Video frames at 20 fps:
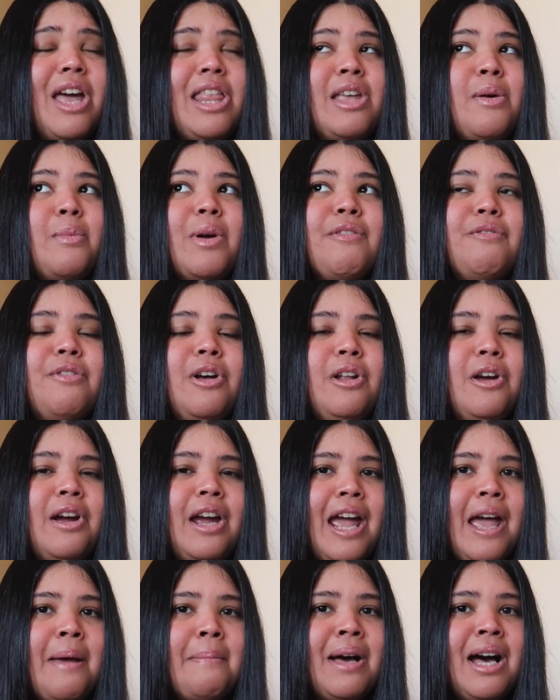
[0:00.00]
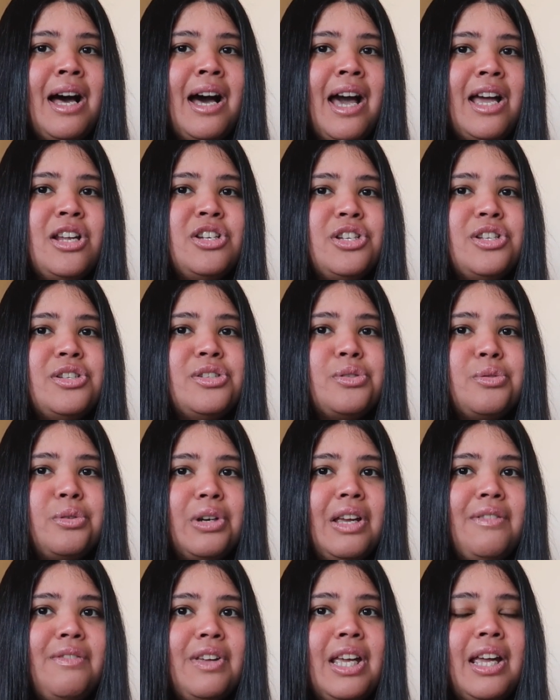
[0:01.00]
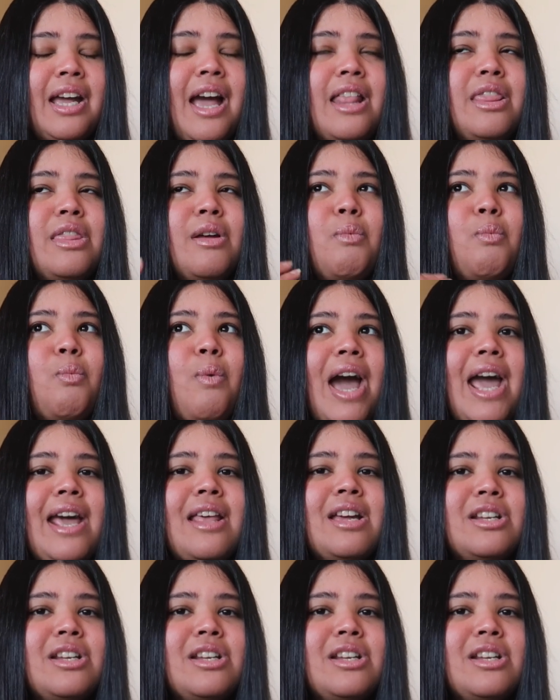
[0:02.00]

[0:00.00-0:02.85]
And then we follow Emma as she's grieving, and the way